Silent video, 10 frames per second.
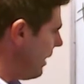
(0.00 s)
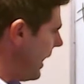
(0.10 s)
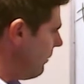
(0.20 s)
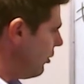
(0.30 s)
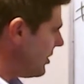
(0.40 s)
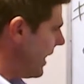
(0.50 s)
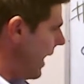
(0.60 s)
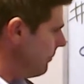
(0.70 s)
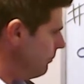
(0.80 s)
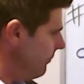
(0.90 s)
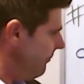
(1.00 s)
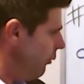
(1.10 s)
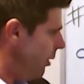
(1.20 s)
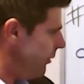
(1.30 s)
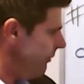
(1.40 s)
plan was that
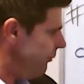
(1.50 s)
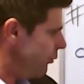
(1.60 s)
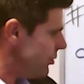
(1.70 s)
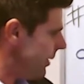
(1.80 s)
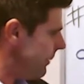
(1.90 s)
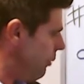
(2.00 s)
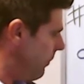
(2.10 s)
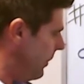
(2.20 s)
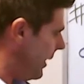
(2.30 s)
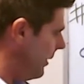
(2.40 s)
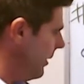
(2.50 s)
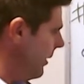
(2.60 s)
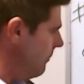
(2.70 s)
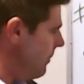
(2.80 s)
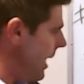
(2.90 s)
420 property,
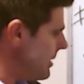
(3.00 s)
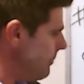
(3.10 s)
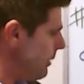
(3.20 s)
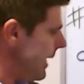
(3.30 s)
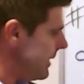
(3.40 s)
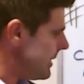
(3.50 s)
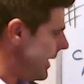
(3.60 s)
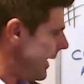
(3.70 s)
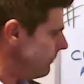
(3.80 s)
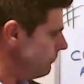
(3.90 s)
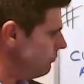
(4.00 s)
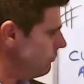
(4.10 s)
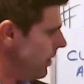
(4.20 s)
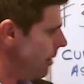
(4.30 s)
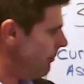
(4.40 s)
master plan estate,
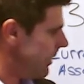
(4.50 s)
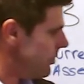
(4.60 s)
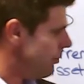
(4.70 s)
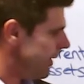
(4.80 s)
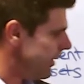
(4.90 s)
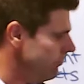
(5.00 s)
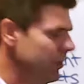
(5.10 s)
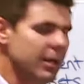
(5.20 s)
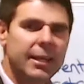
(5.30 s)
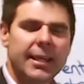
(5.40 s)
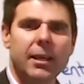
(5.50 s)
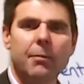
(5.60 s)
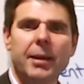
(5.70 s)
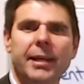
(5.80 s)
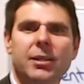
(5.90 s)
around 20
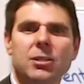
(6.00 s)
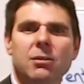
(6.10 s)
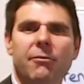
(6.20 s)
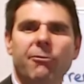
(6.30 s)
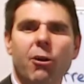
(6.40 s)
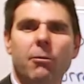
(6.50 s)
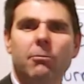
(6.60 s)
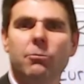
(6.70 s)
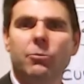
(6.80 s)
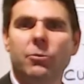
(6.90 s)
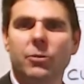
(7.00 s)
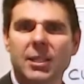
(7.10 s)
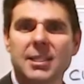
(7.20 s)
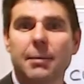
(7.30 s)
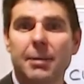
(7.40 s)
kilometres from the
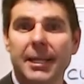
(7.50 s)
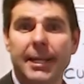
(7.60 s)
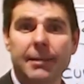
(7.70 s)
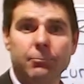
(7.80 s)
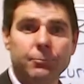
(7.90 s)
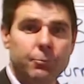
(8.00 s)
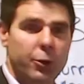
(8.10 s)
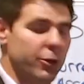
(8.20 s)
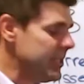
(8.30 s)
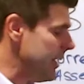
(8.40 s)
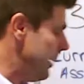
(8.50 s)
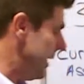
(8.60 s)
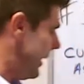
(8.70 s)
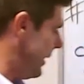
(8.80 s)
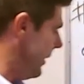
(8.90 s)
CBD, Perth
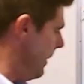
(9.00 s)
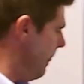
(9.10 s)
CBD.